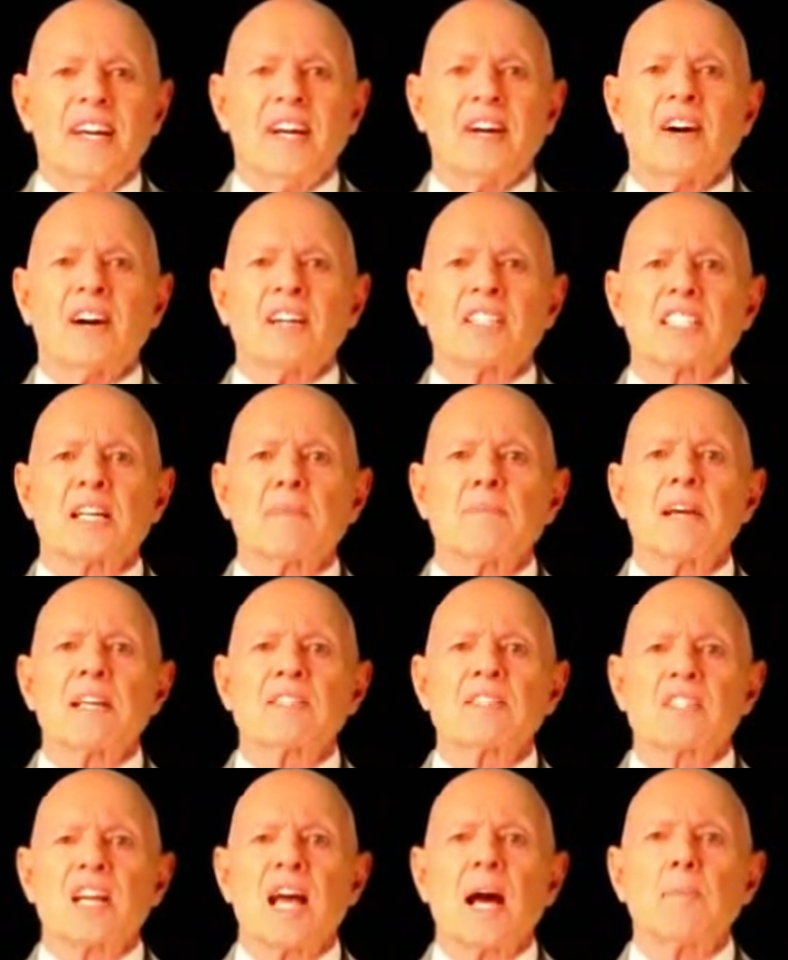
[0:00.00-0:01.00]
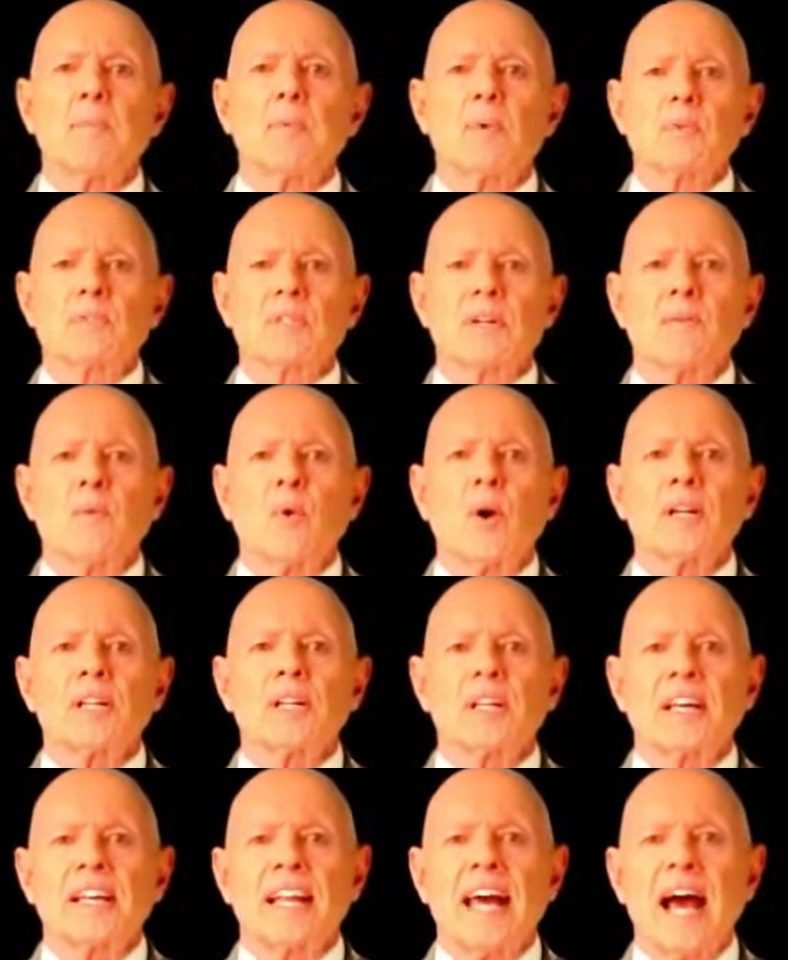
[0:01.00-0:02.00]
Here are some examples of
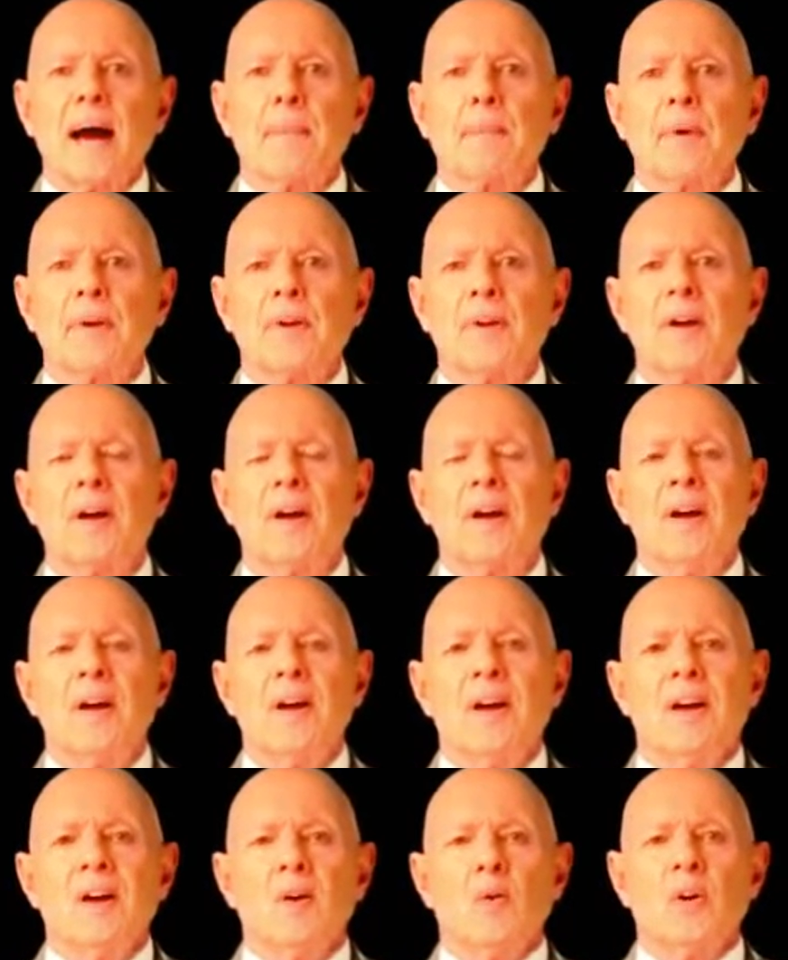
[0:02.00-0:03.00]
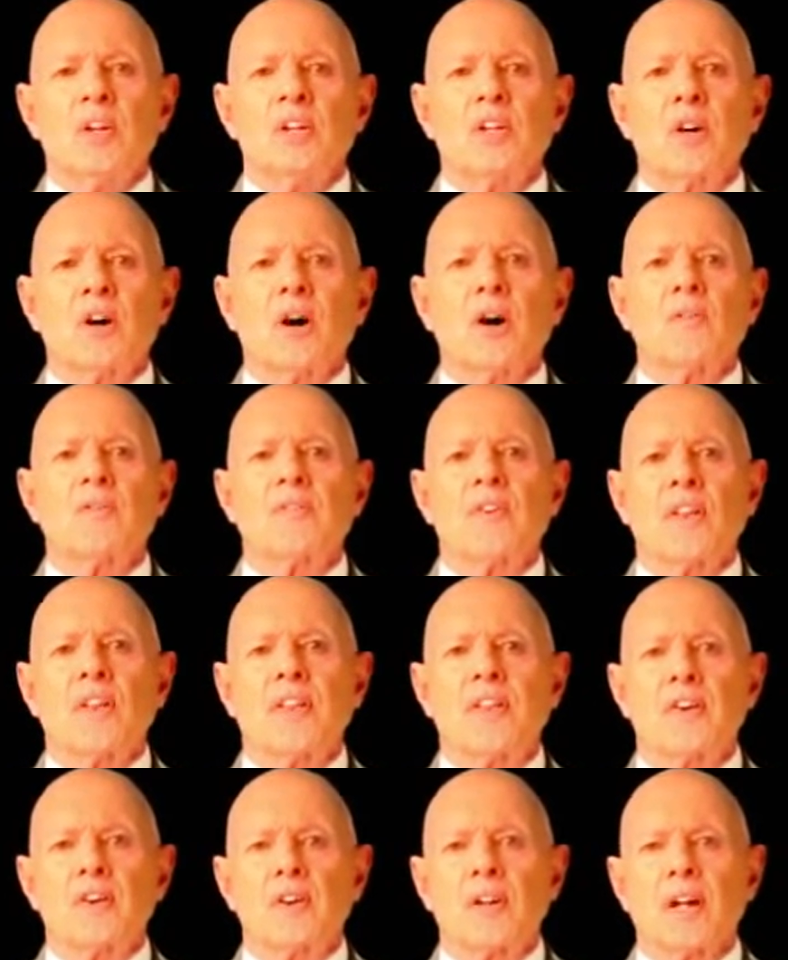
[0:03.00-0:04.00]
what can happen when you go for a
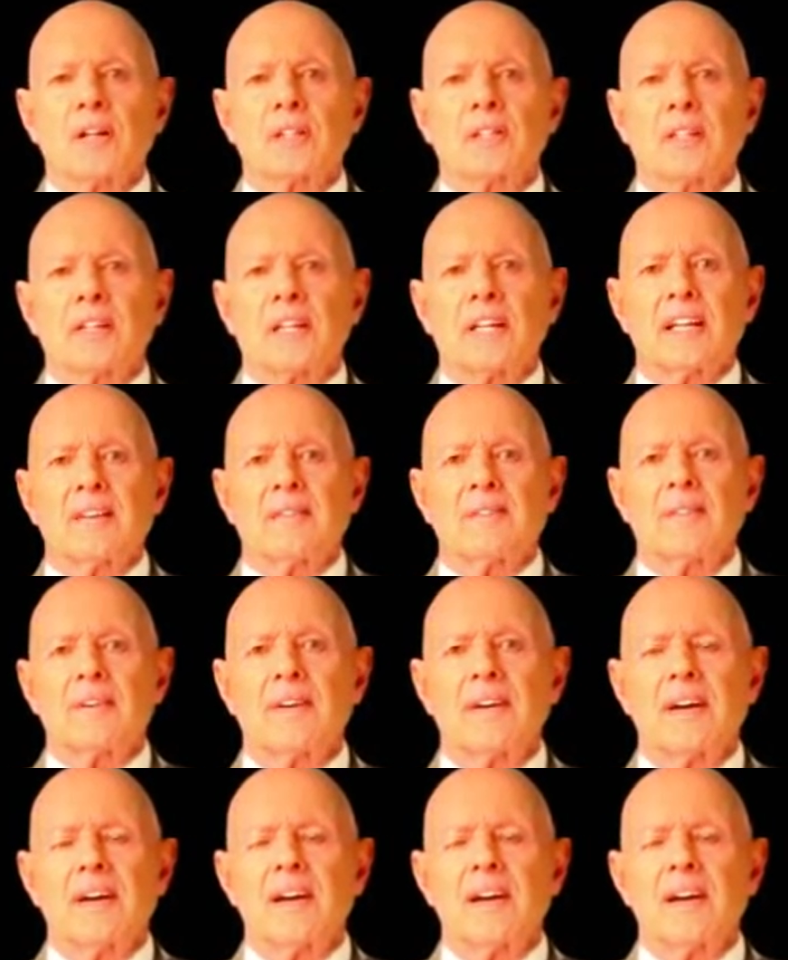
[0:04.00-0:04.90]
third alternative.